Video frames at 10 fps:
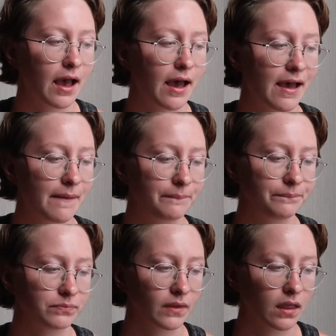
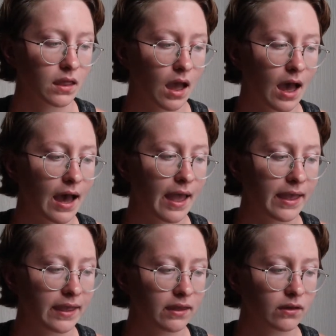
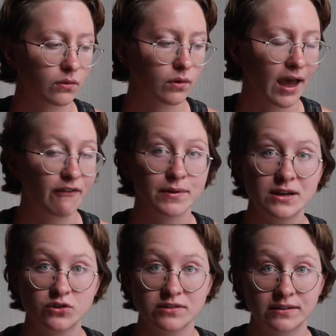I have been
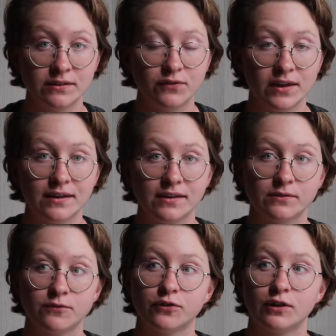interested in
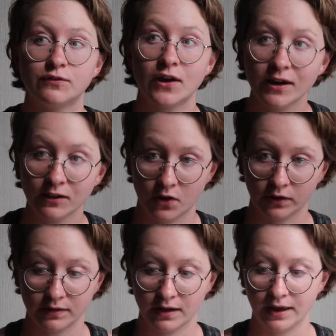veganism for a very
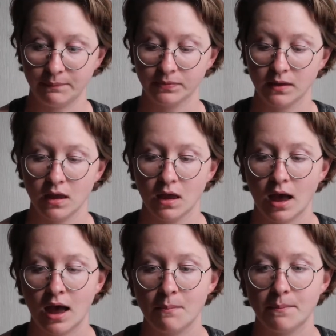long time,
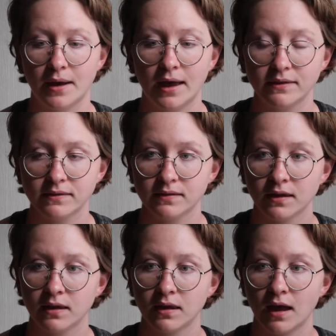but
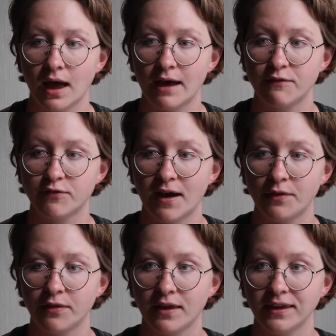I've
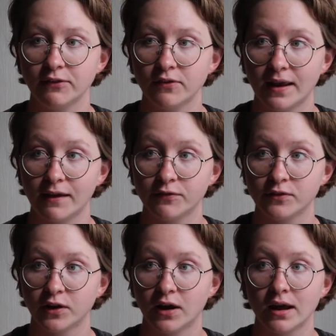found that even
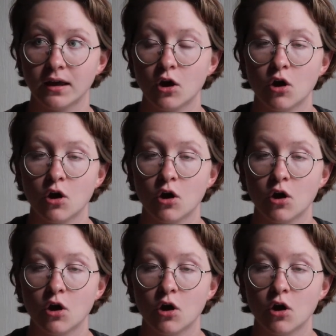after